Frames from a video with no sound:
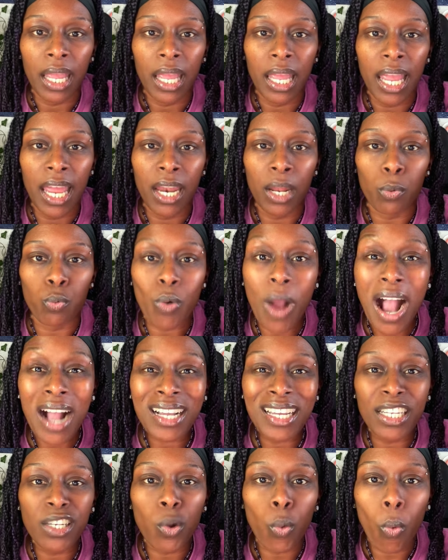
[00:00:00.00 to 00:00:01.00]
at a rock
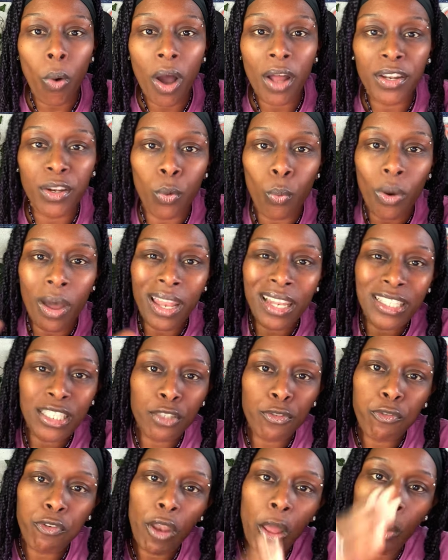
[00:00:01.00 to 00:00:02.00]
in the water, the water
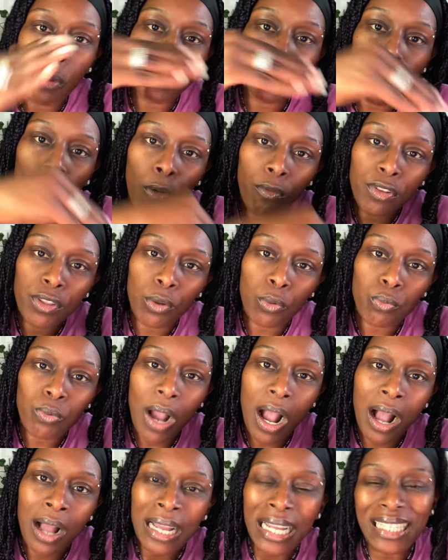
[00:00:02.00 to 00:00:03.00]
just flows over the
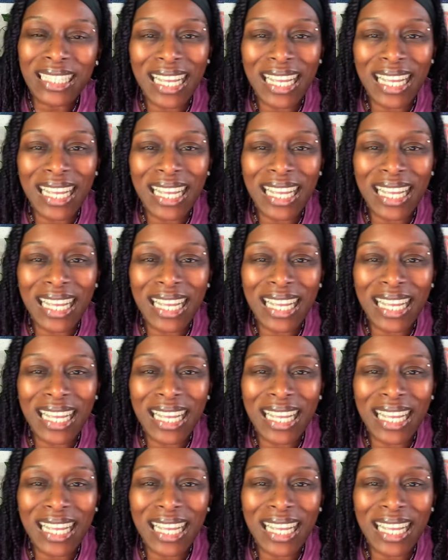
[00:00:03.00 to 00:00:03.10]
rock.